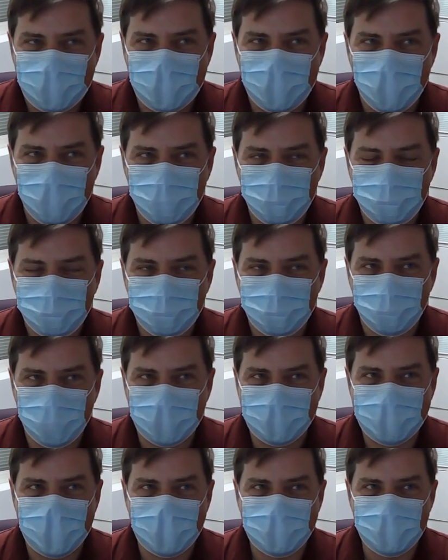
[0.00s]
They don't
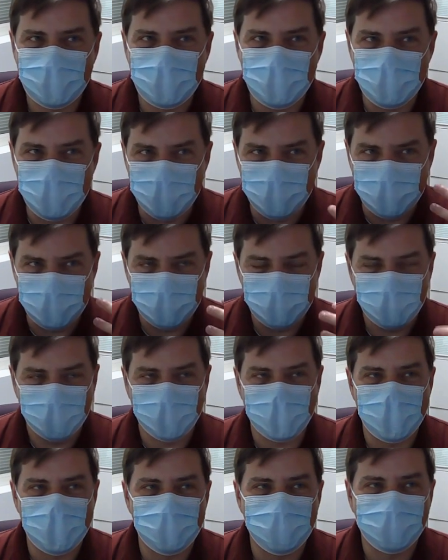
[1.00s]
protect you
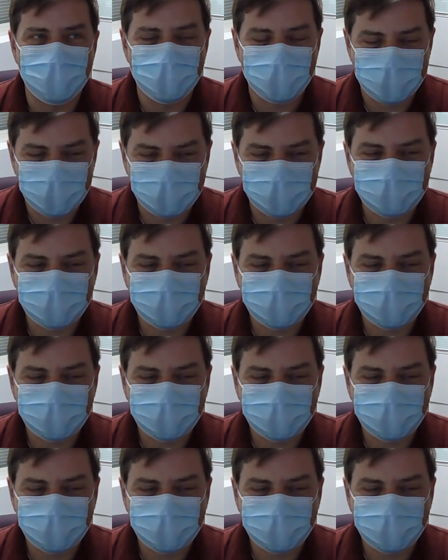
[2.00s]
from